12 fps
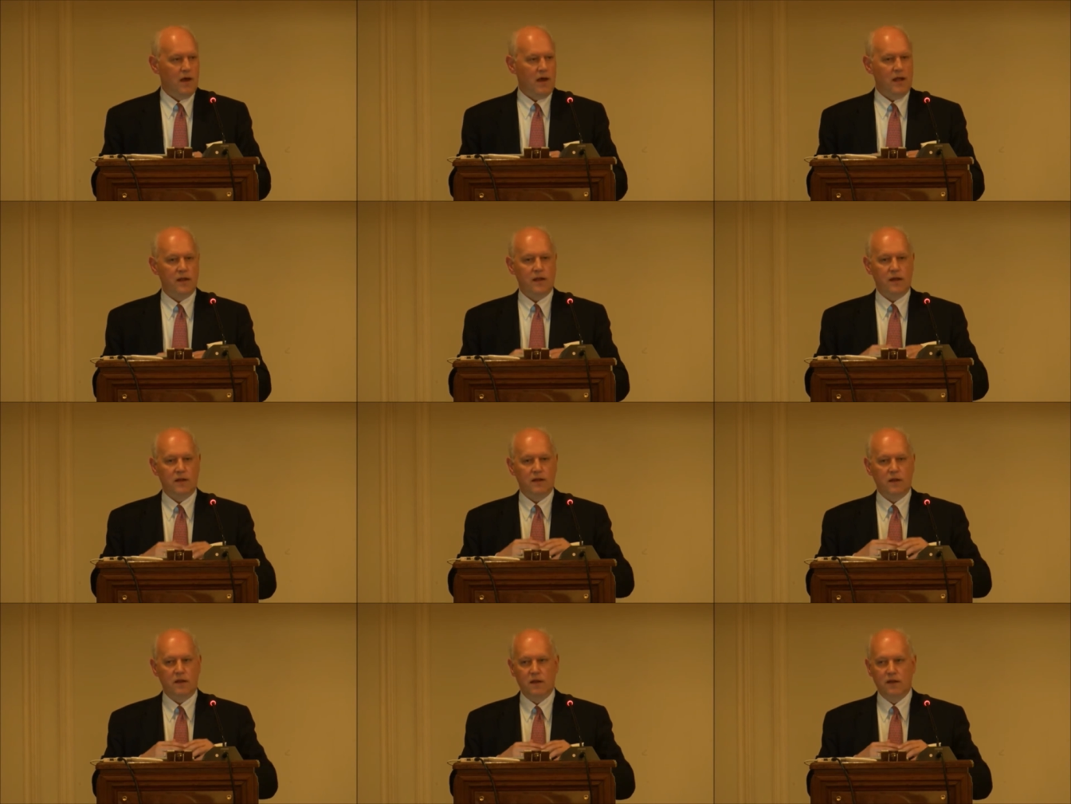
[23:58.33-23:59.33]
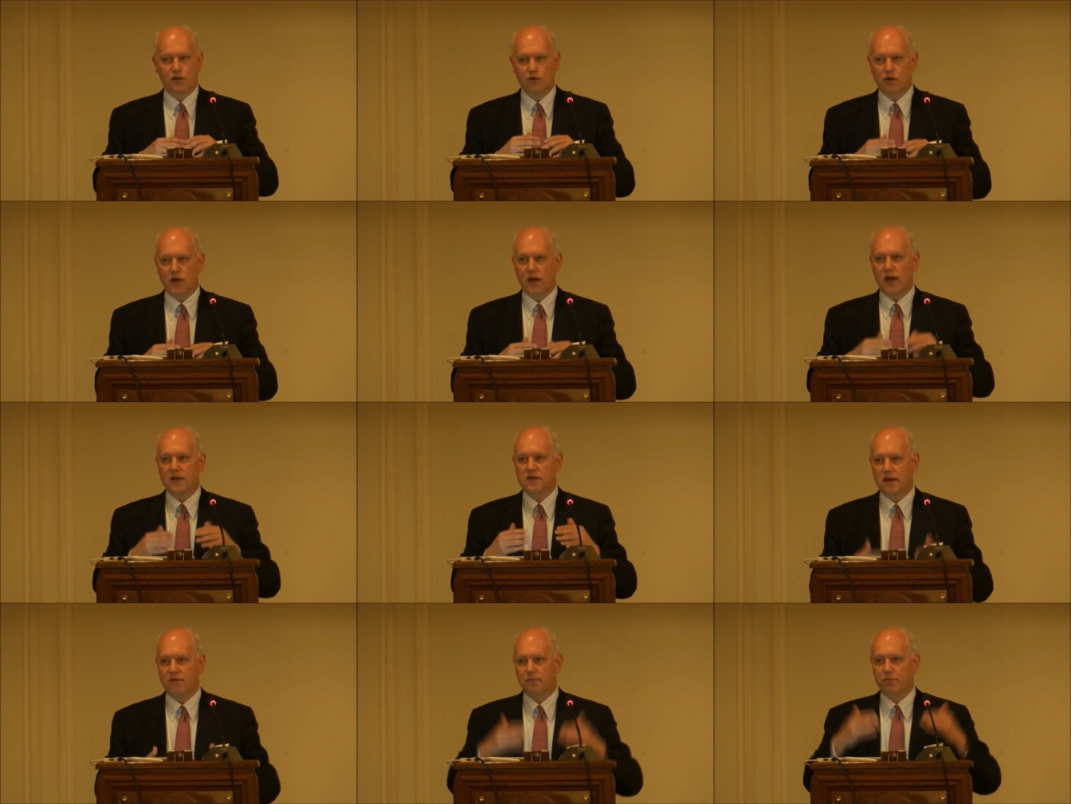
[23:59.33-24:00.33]
And UK
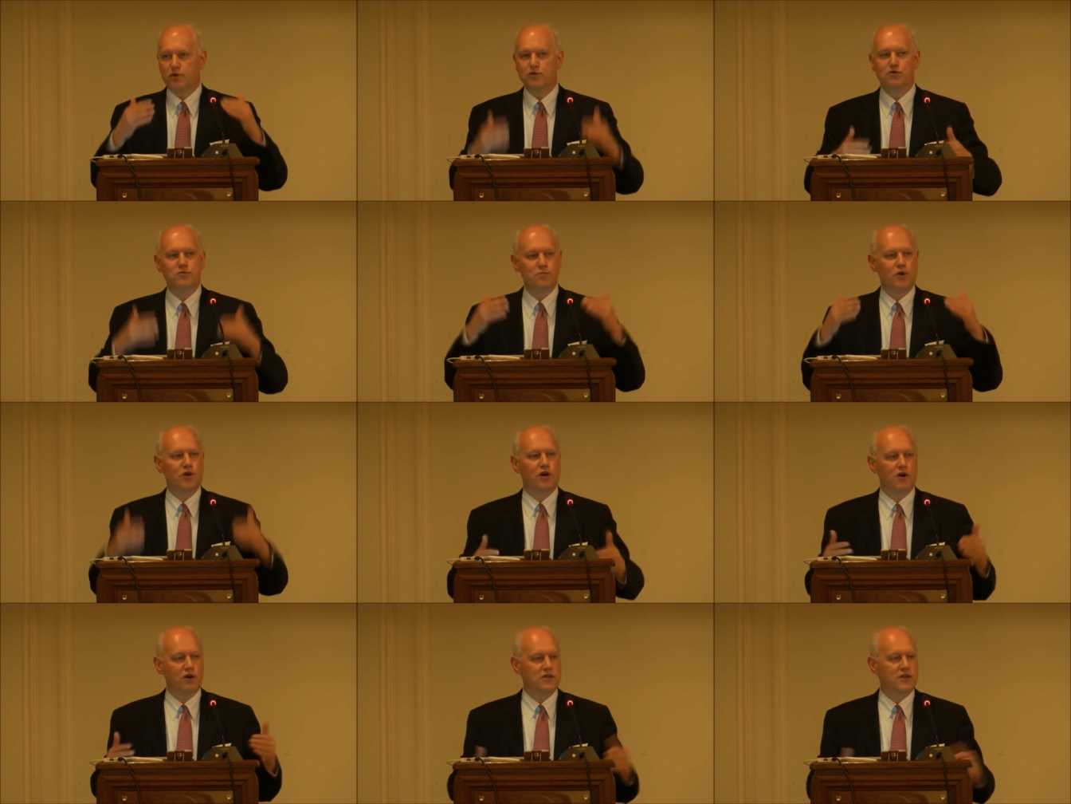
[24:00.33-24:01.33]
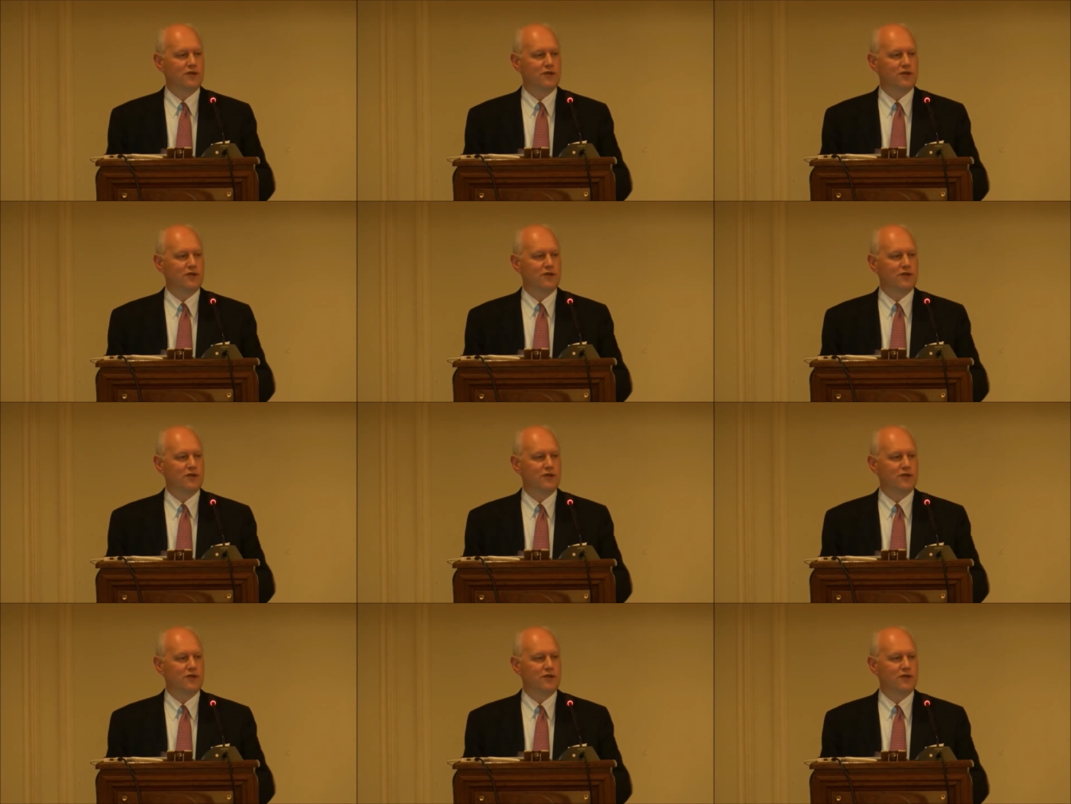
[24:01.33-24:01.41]
has never produced more cars